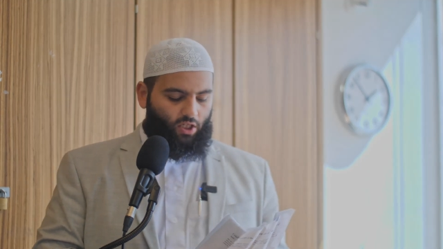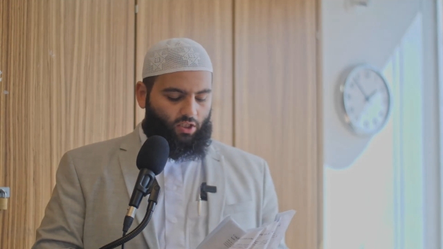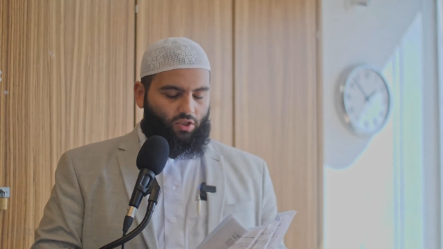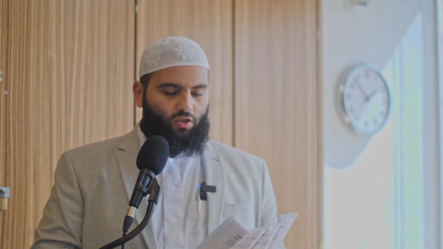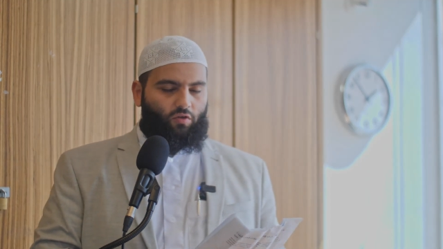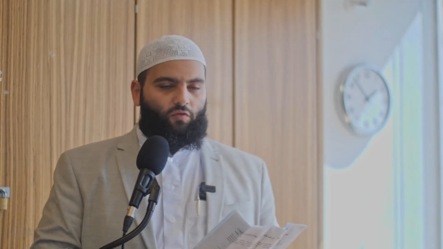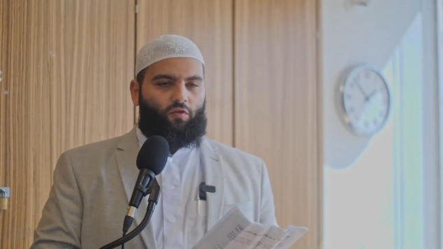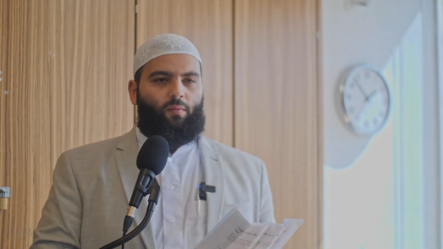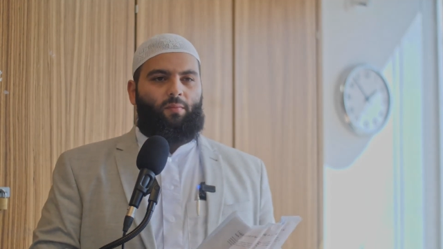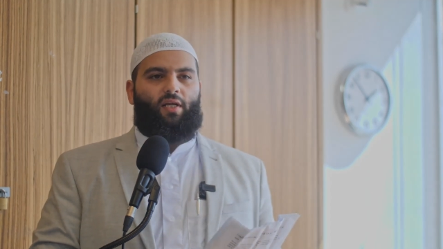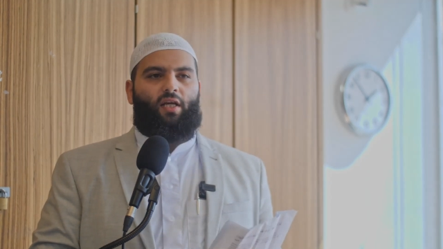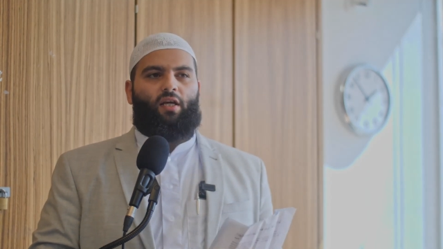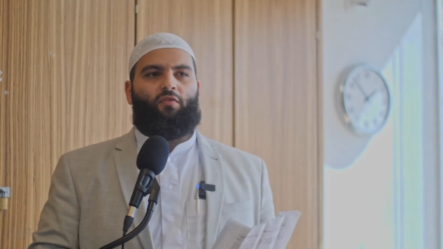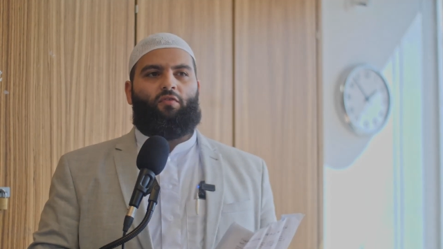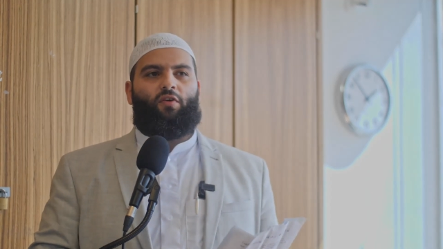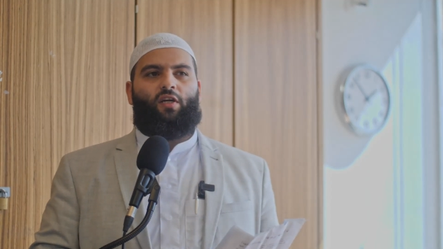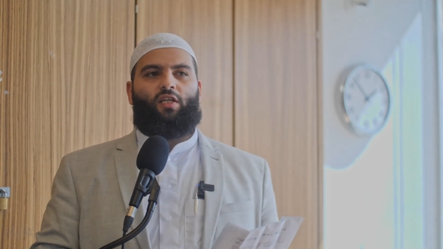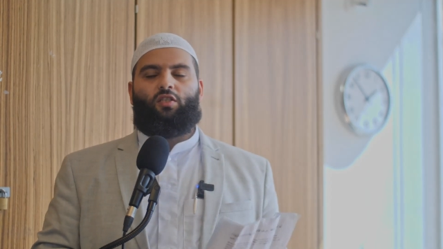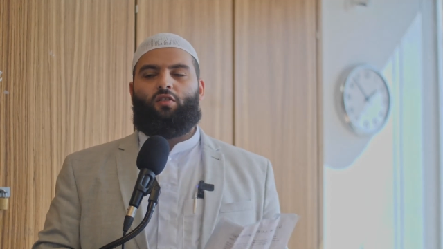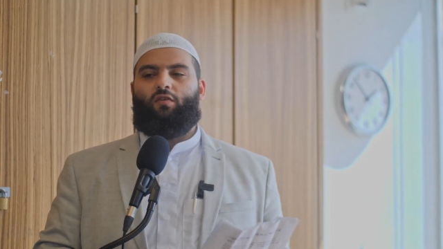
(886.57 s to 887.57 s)
So from the
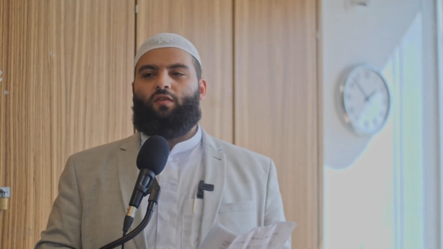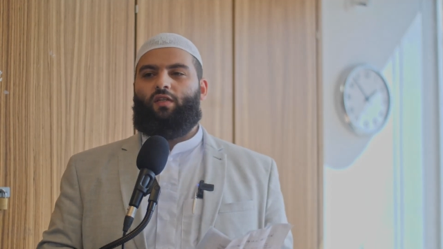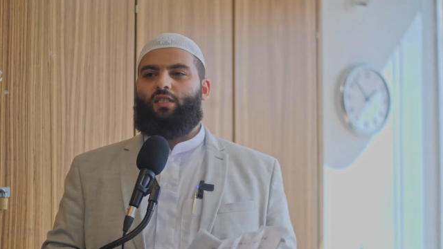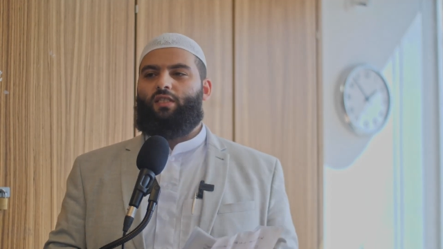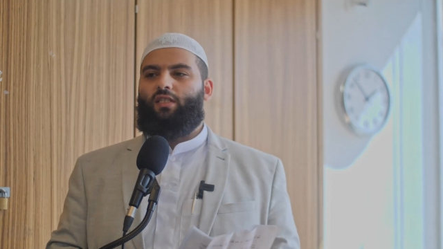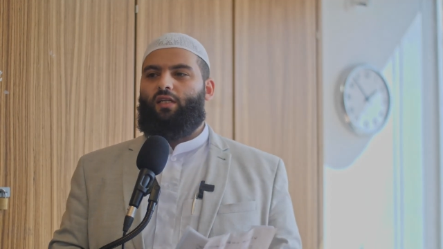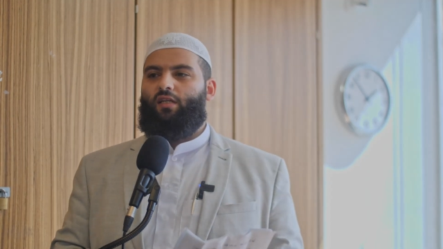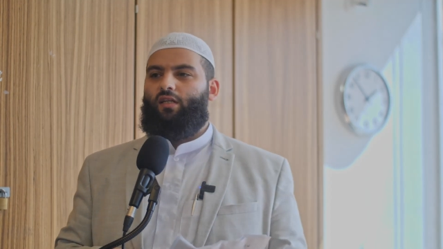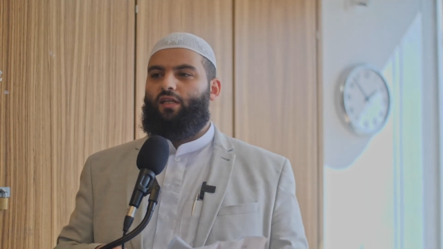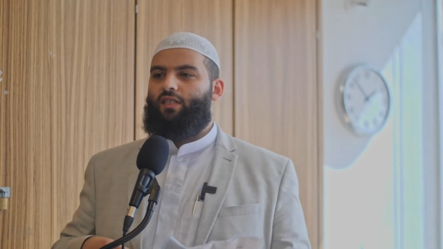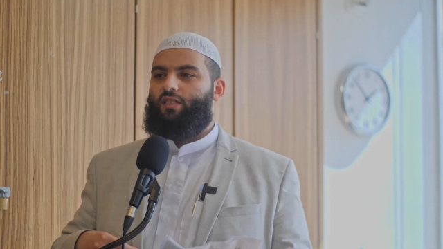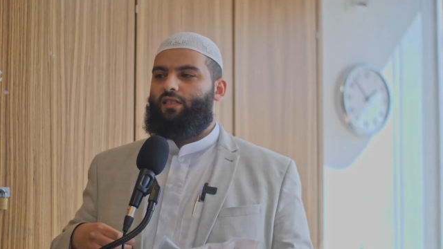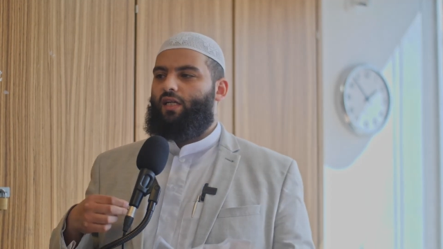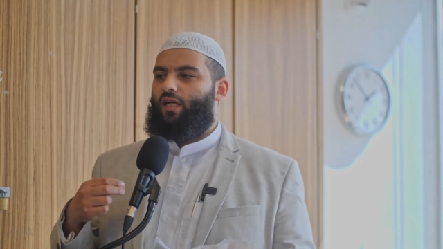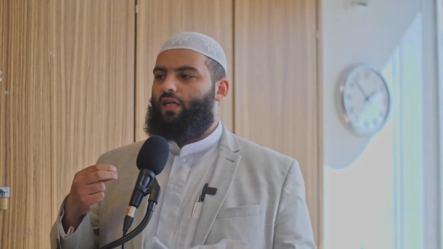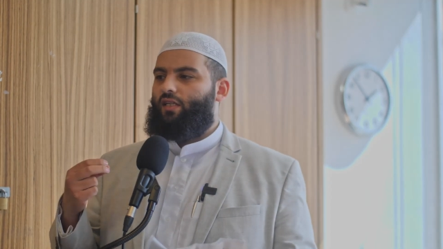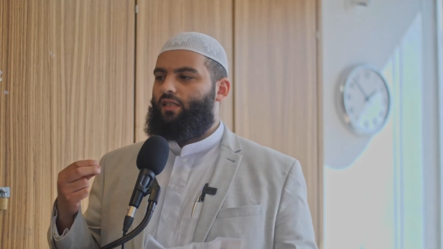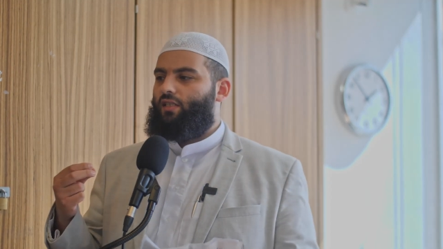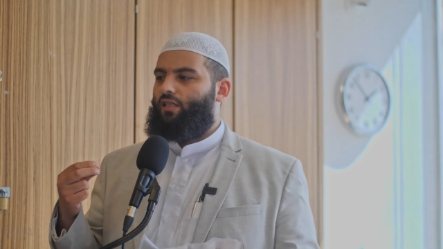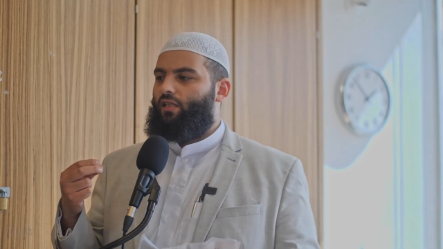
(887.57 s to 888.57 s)
effects of the sin is
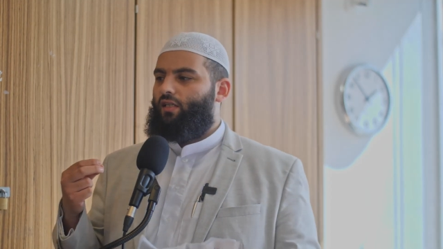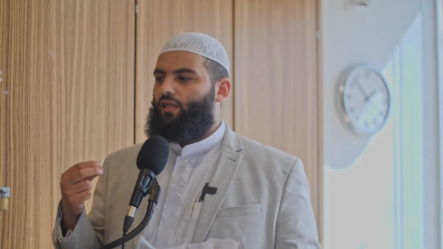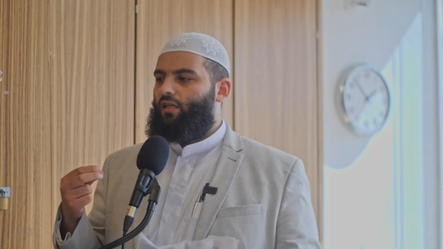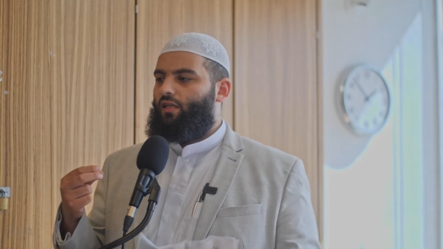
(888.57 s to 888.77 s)
that